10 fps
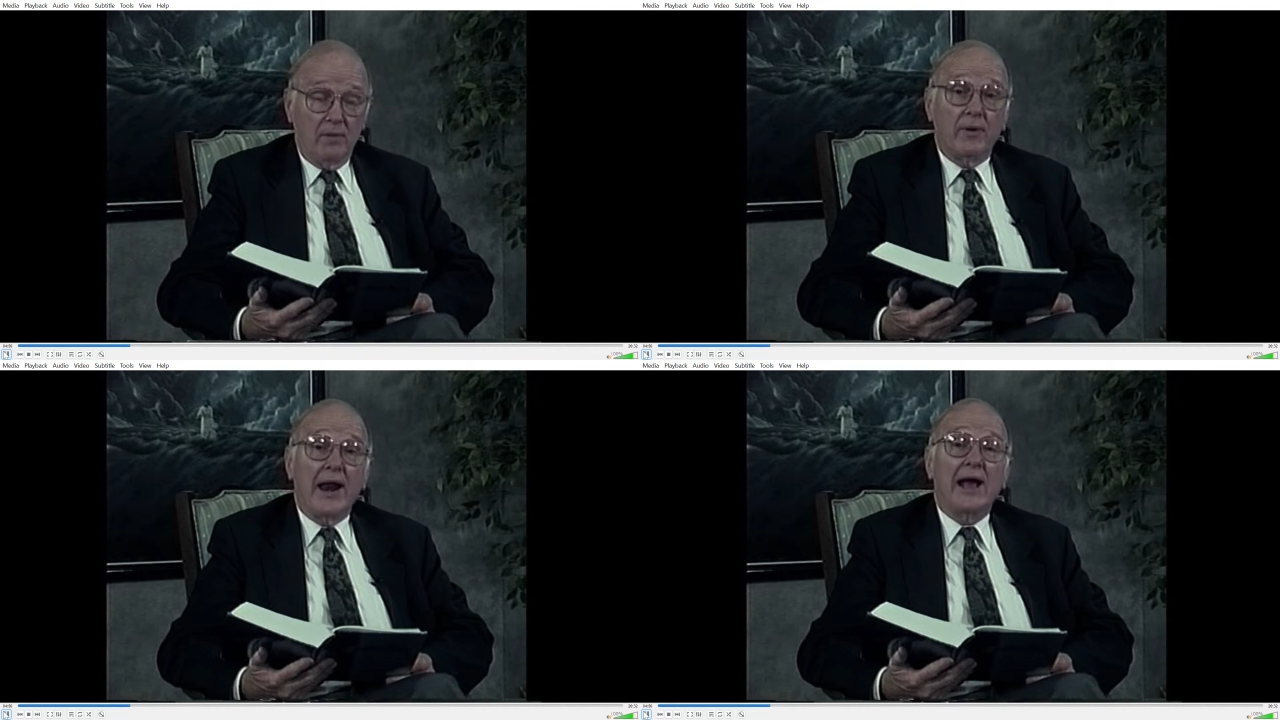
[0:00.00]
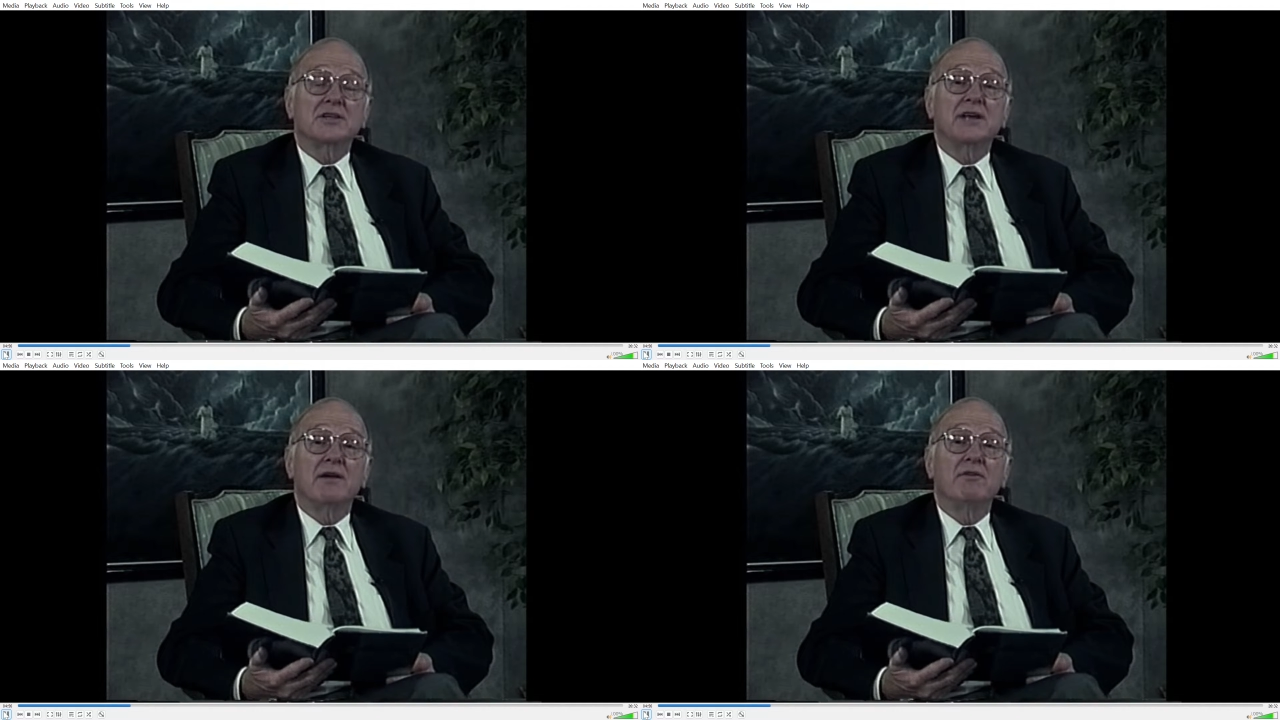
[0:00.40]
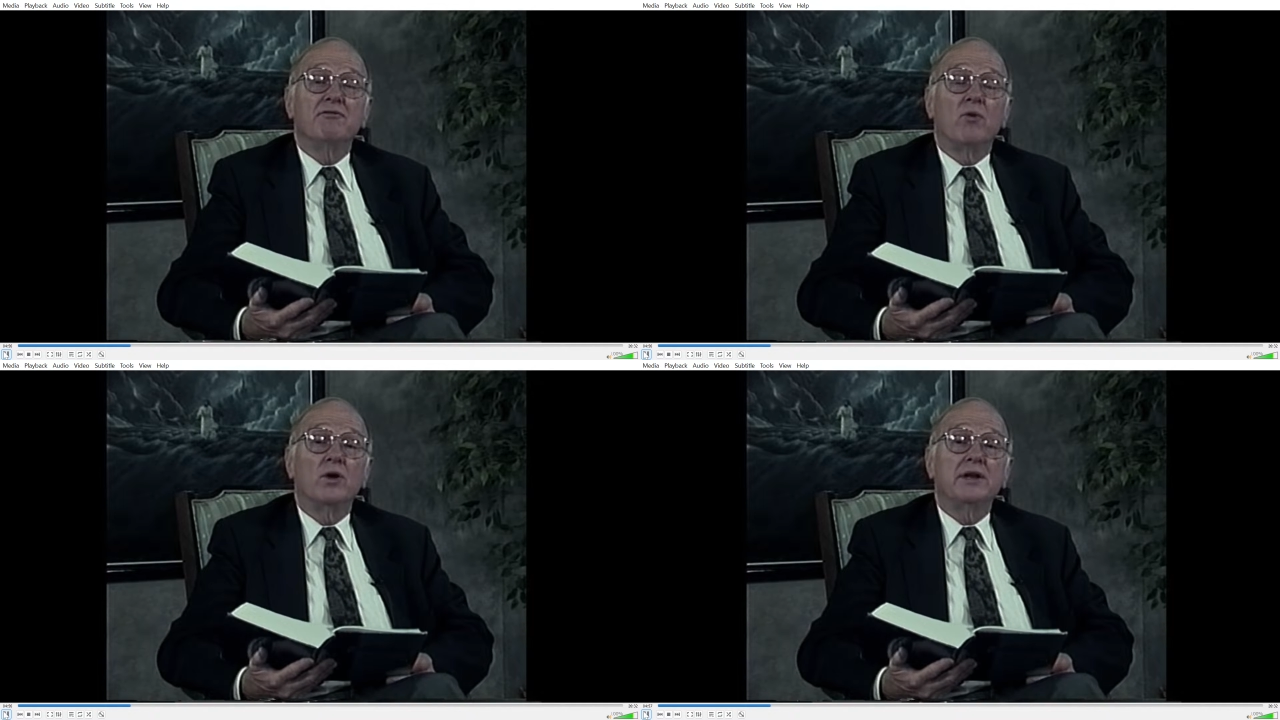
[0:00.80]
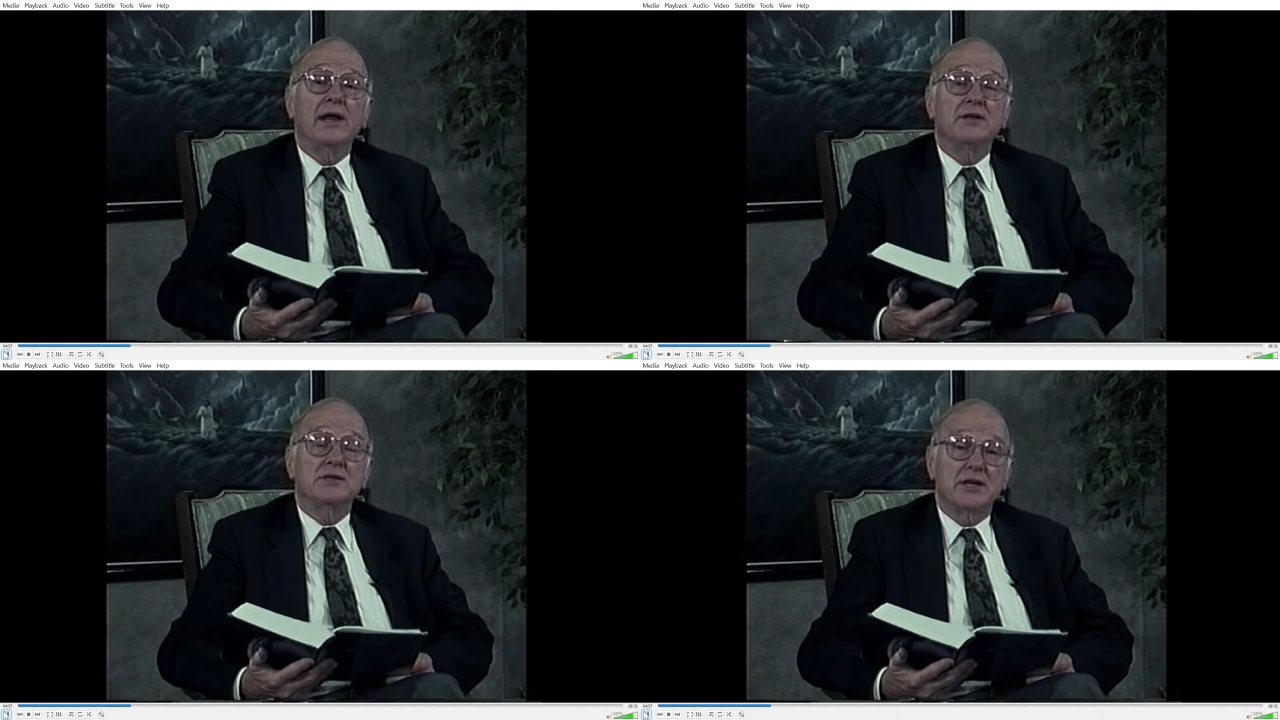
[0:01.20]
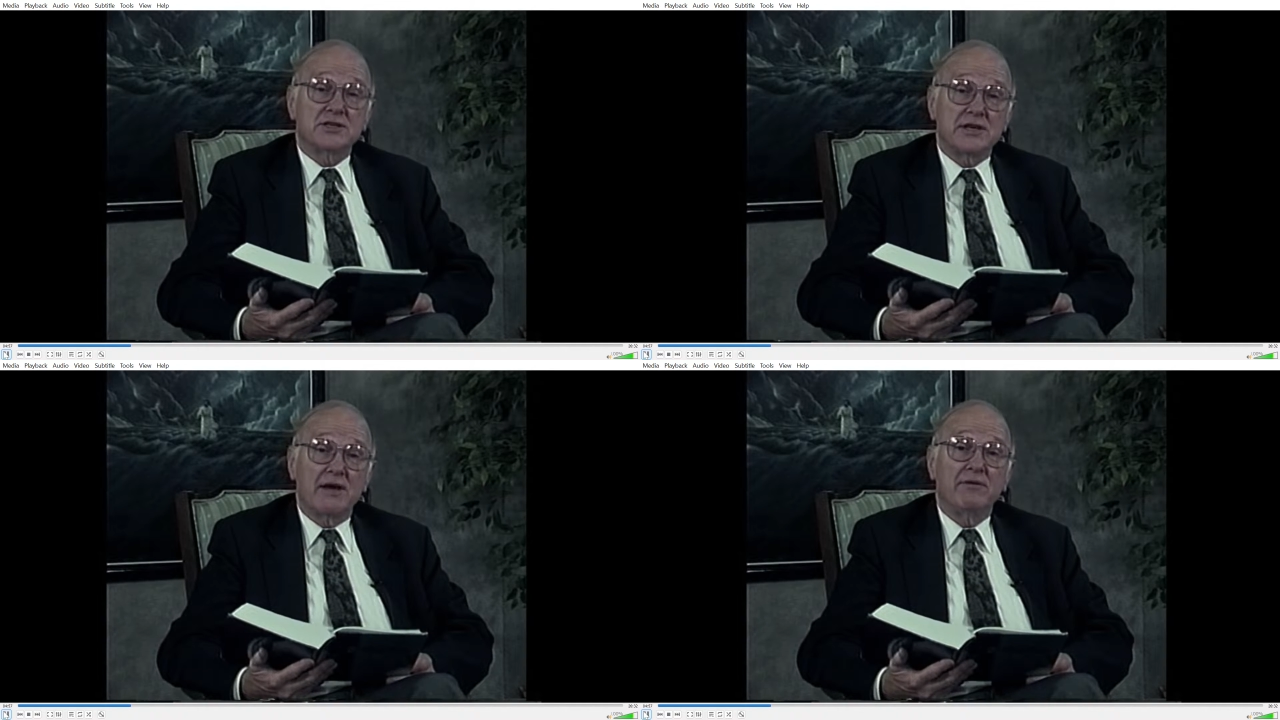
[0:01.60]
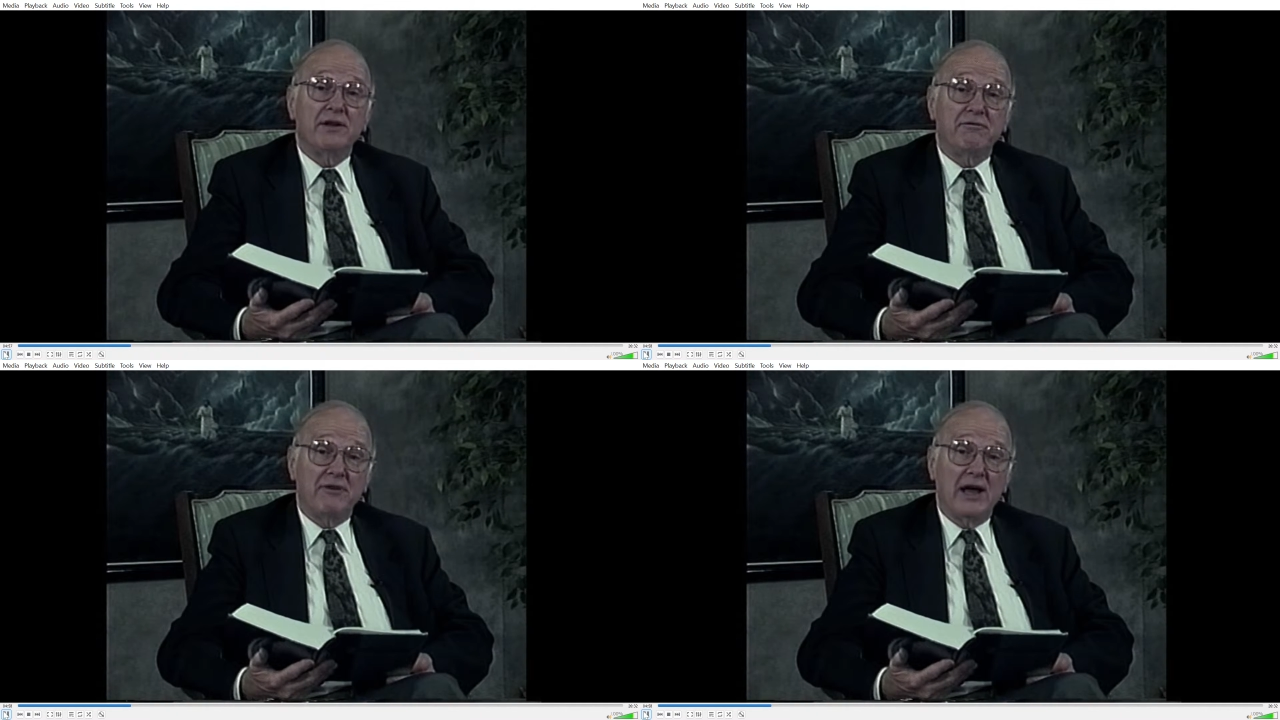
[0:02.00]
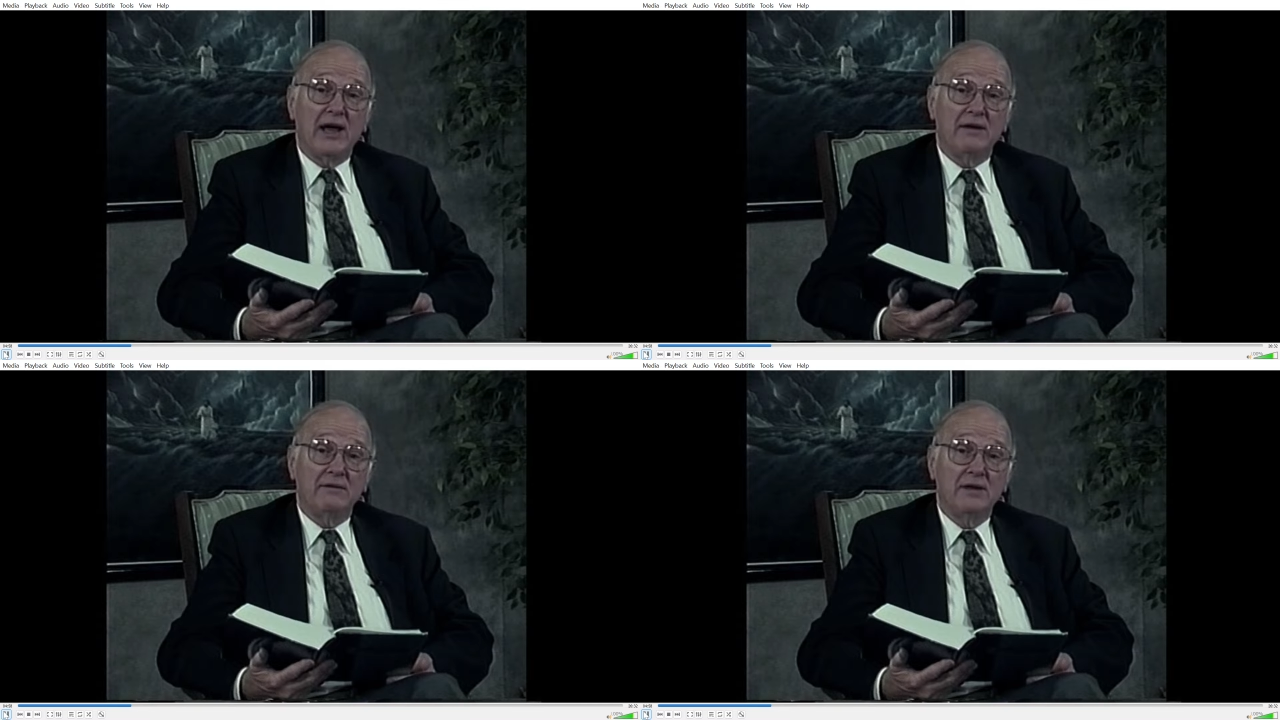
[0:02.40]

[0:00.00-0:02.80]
but Acts 7:14 says 75.